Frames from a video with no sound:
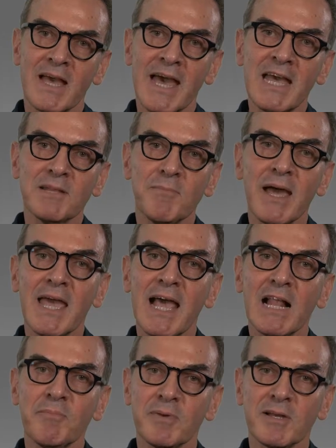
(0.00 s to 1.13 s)
and by
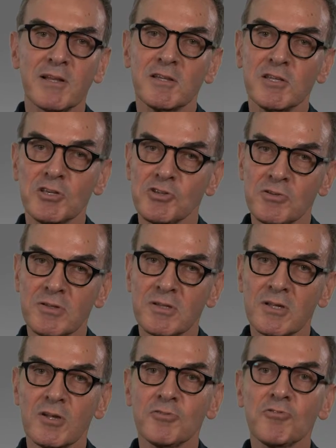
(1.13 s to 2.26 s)
helping clinicians
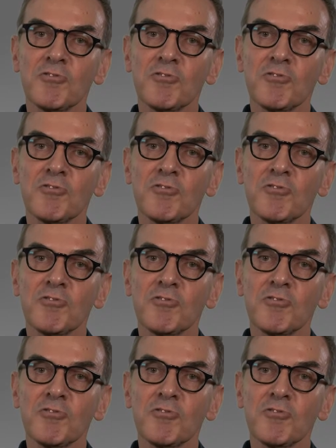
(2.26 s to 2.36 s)
to